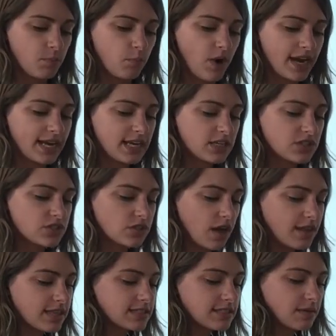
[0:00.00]
When he
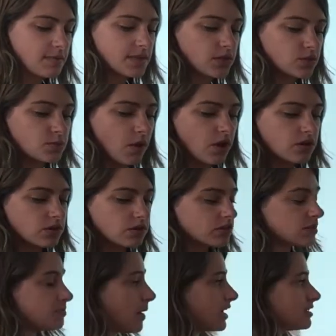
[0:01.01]
saw that some of those
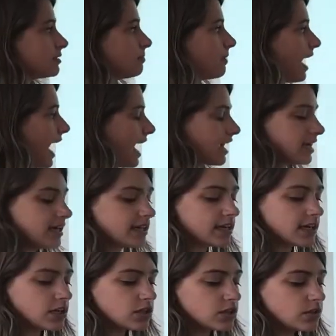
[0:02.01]
particles bounced back, he
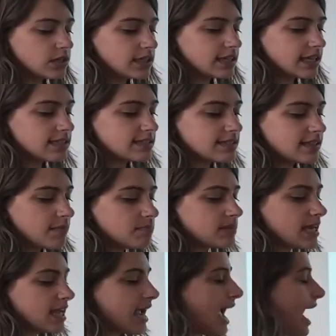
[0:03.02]
concluded that
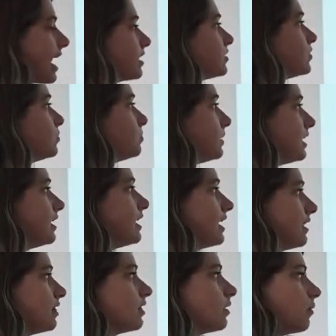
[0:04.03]
something had to
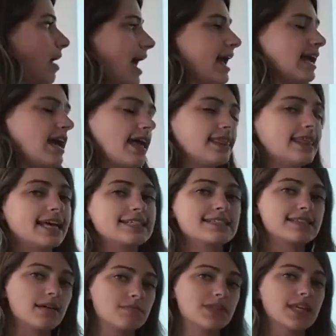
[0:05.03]
be in the way, and that
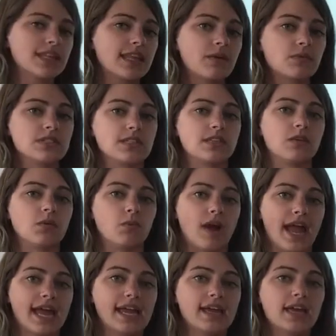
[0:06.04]
something that was in the
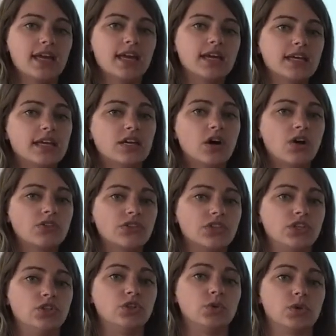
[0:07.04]
way he called
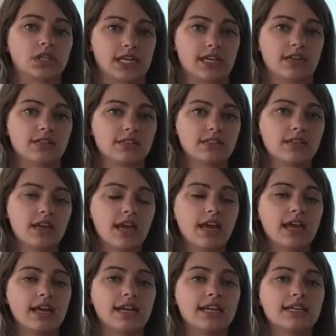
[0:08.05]
the nucleus.
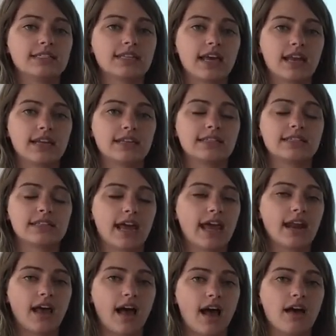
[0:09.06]
And he said
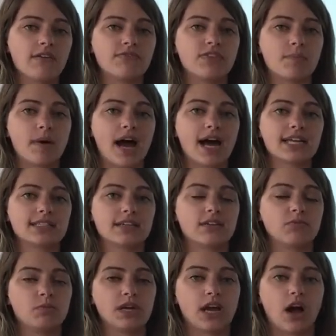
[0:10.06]
instead of the
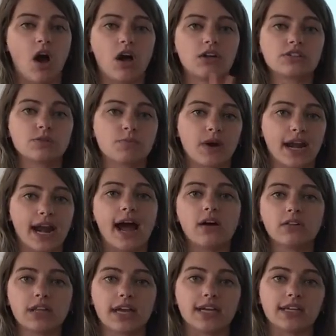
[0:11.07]
positive being all spread
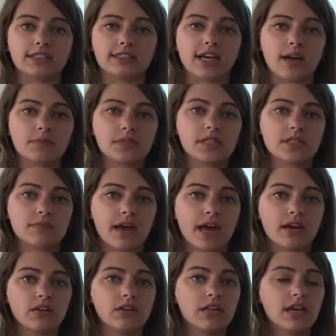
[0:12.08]
out like in Thomson's
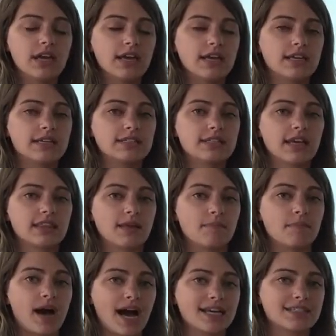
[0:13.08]
model, he said
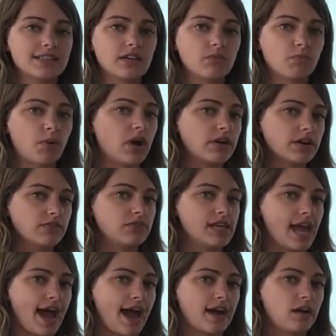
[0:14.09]
the positive part of
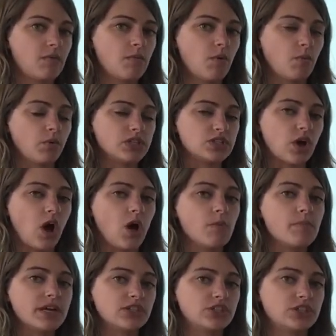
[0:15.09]
the atom was
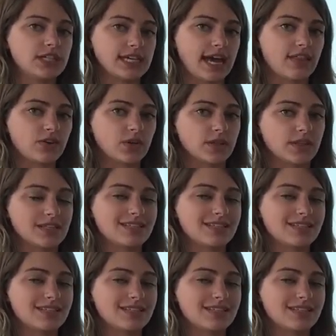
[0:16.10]
all bunched together in